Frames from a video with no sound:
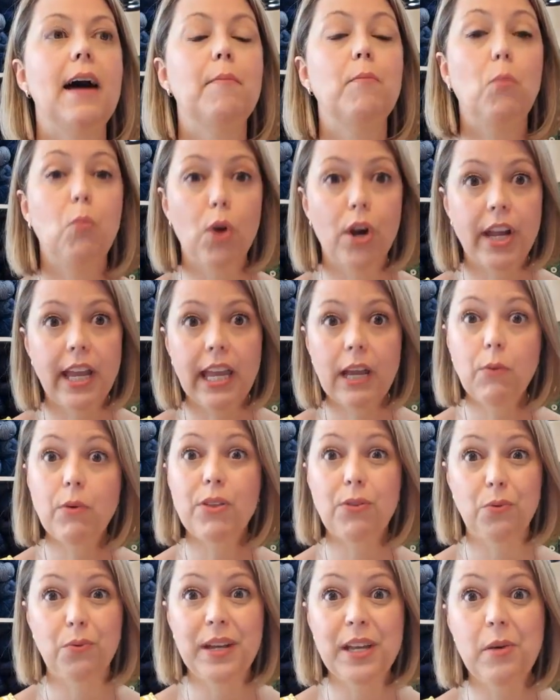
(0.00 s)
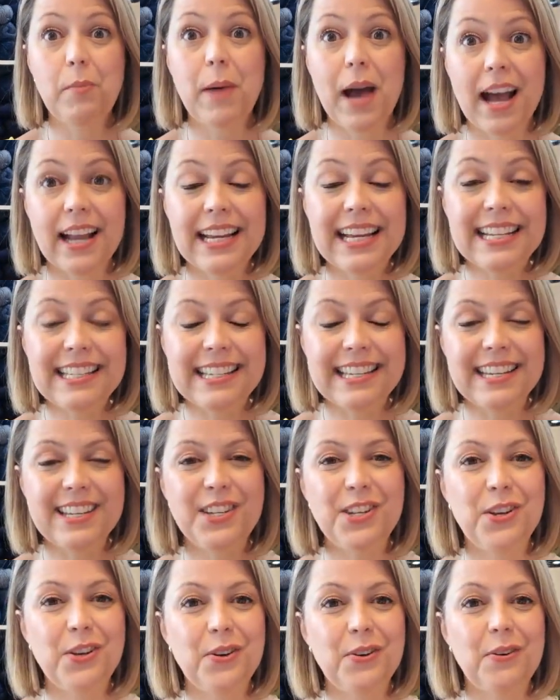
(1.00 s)
working with real bodies
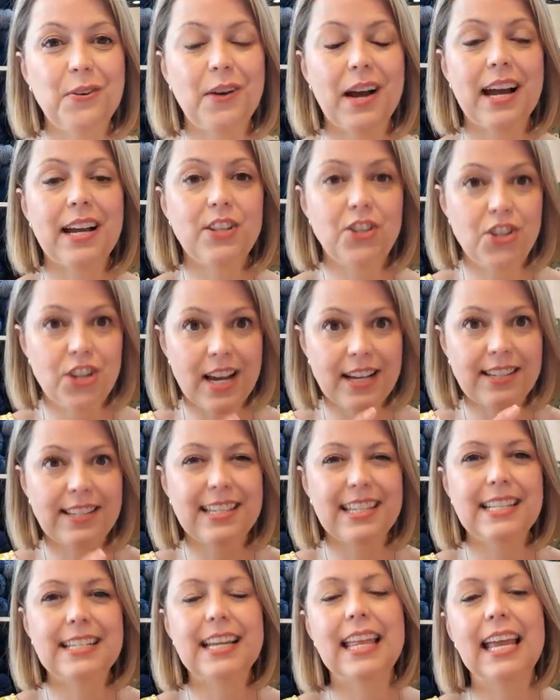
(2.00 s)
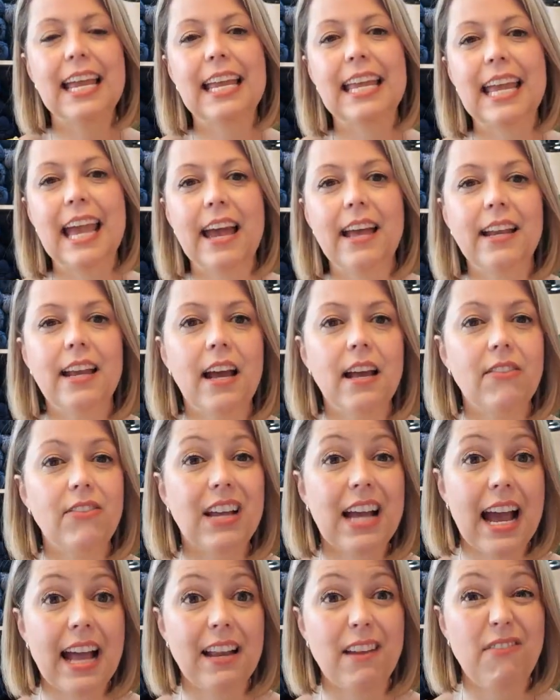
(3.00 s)
to adjust until I get the
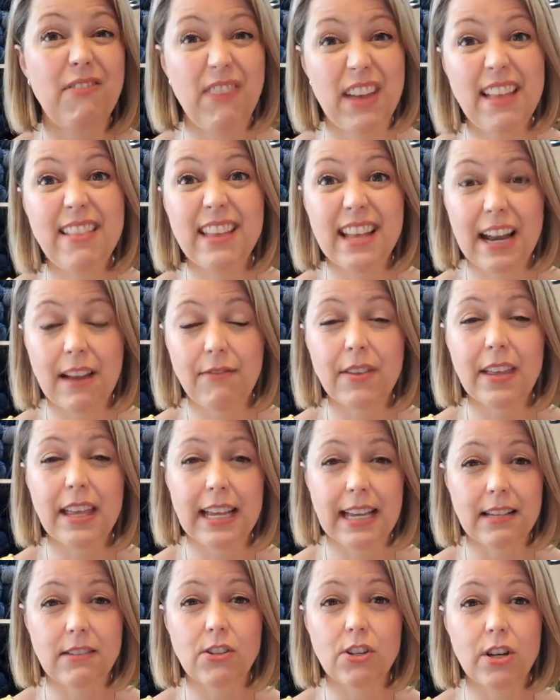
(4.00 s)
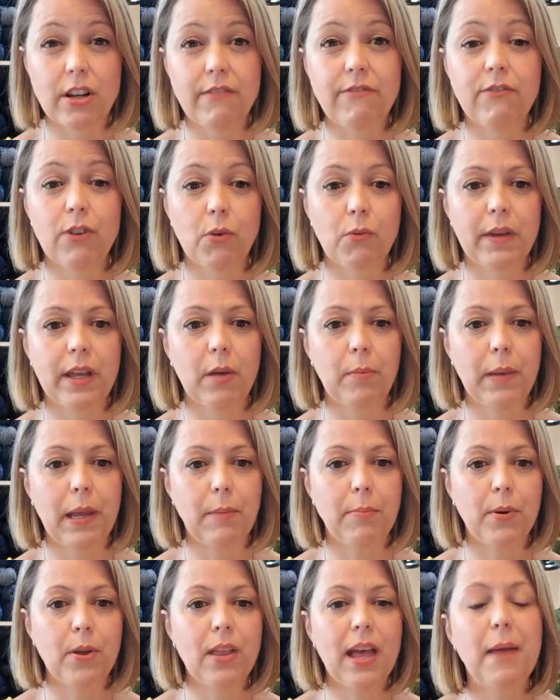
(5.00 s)
kind of fit that I feel like is good for real
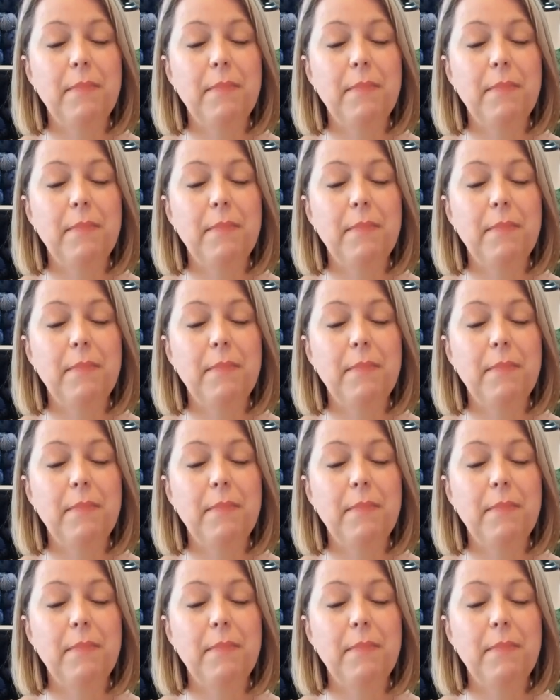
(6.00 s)
people.